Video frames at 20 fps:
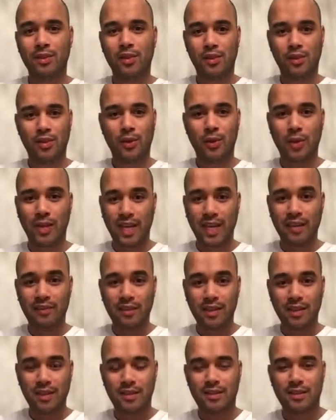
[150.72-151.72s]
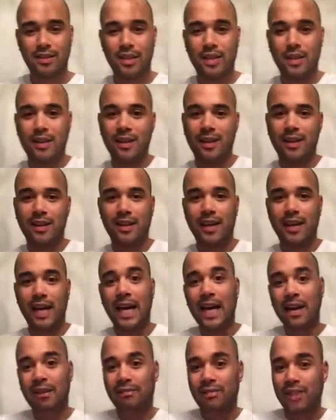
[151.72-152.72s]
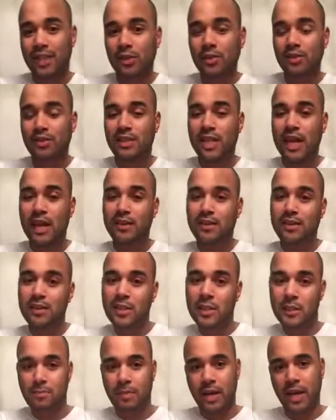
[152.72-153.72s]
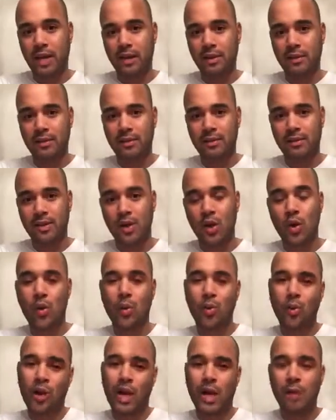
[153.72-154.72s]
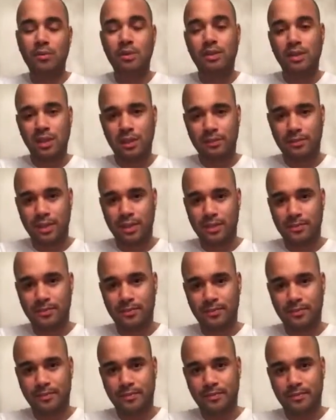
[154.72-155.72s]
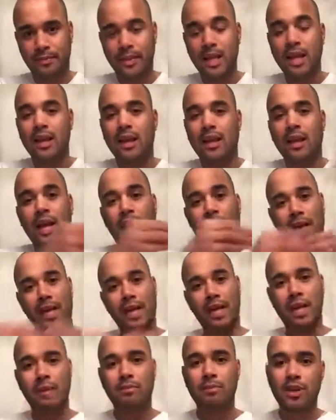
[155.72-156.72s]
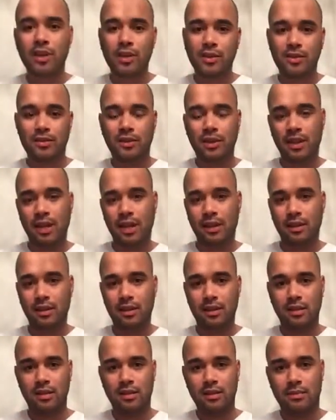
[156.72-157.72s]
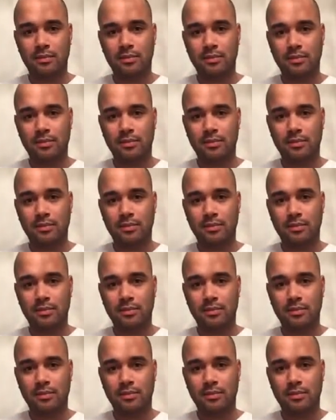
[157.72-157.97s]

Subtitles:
So get this. I have legal status in Spain, where I was living. I came here to the Netherlands.